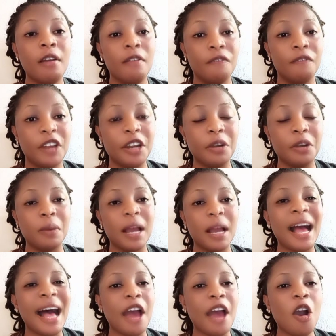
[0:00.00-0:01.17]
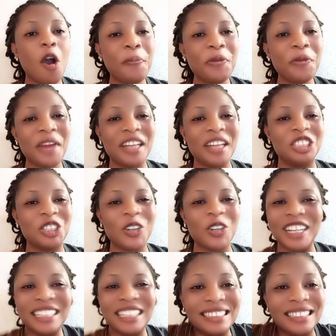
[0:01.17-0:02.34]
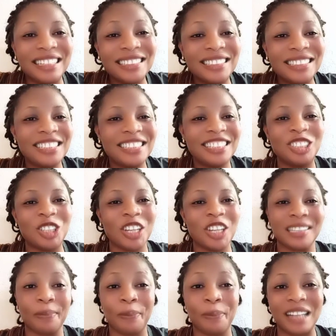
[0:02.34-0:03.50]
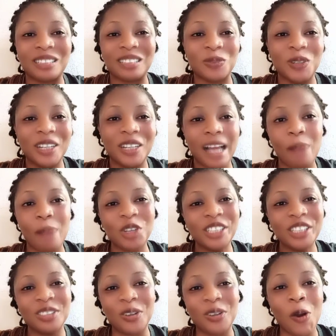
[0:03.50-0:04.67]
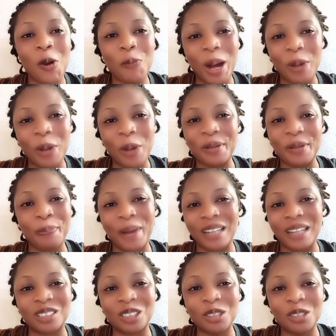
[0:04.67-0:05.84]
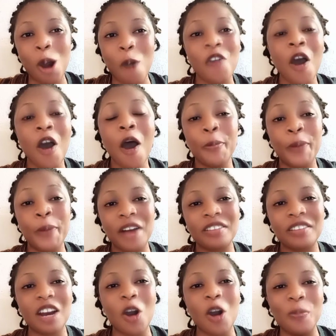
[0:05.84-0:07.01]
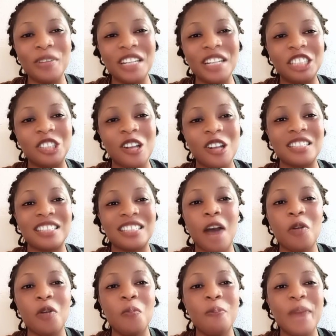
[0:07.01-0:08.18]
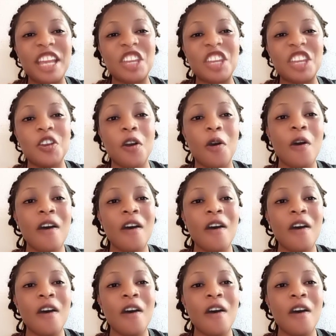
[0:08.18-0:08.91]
very well. I hope you enjoyed this. This is just the part 1. I'm going to come back with the part 2 of powder combinations that will make your